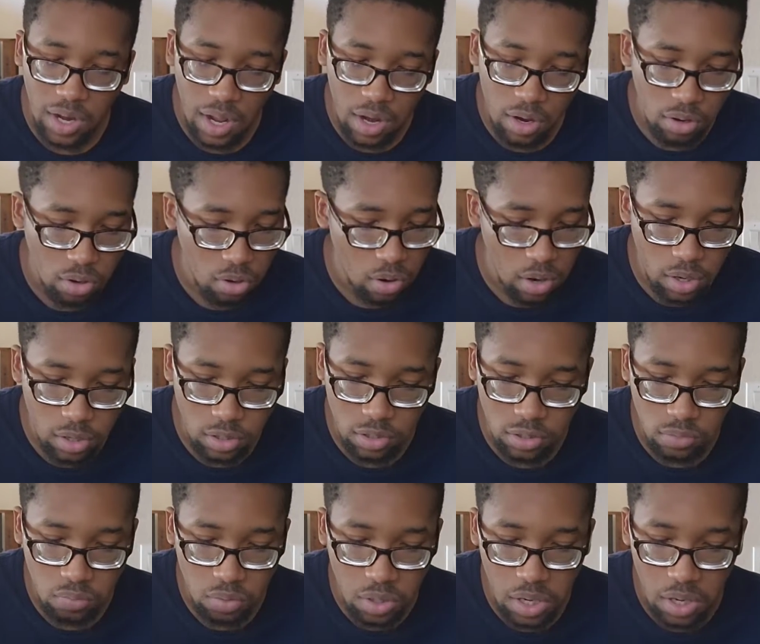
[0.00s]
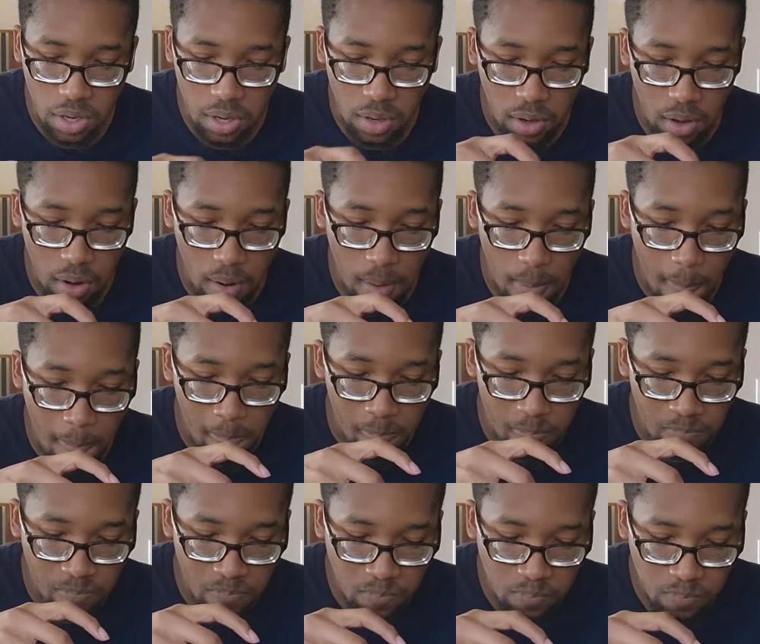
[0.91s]
I don't know how to explain it, y'all.
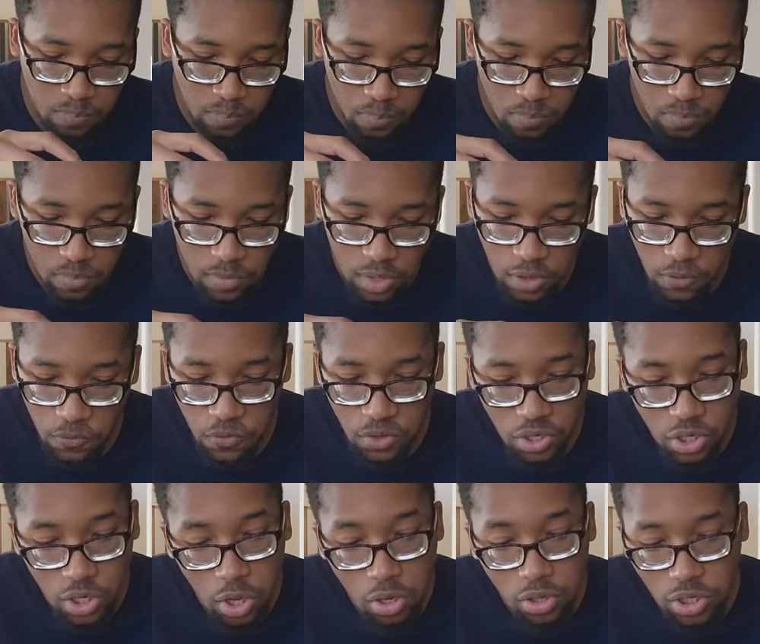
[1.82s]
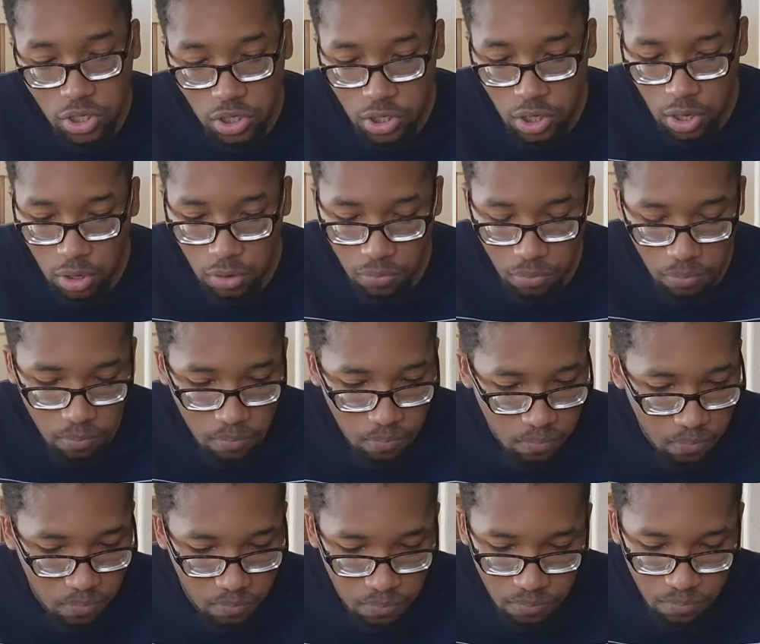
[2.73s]
If you know, you know.
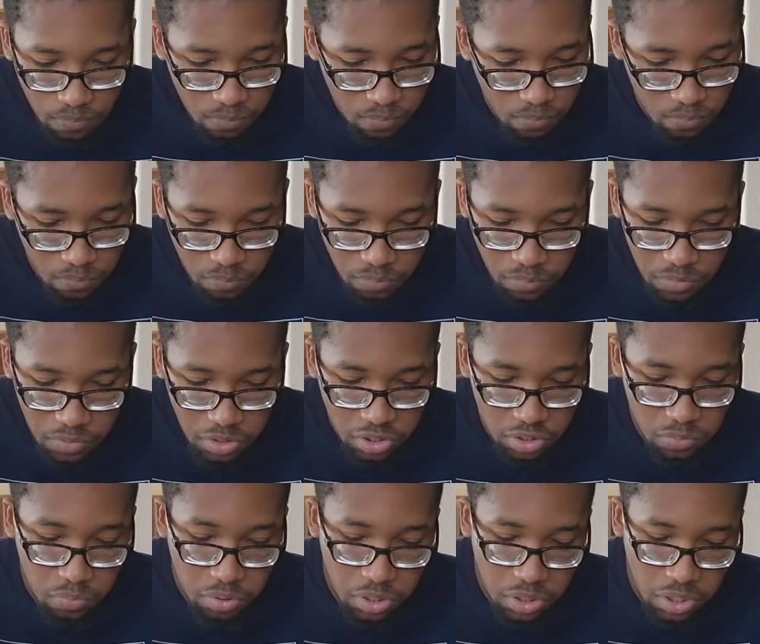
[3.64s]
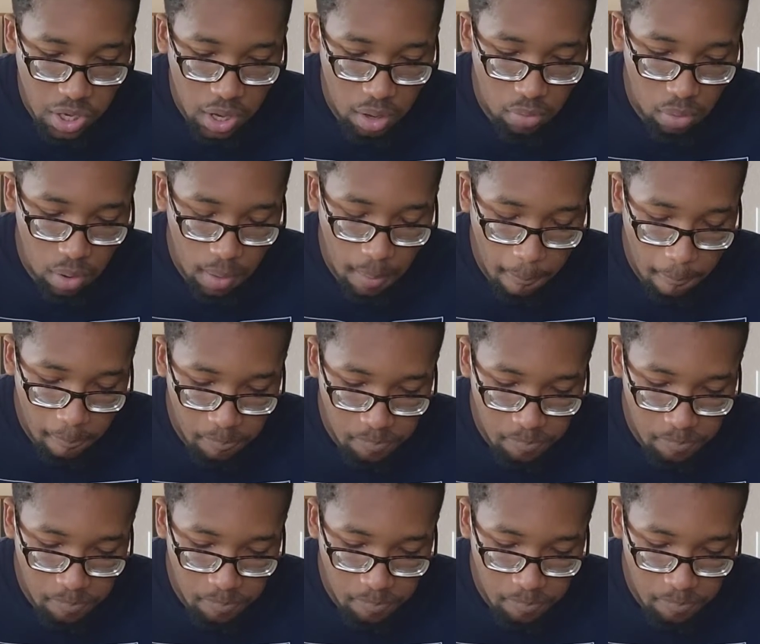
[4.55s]
Just put it that way.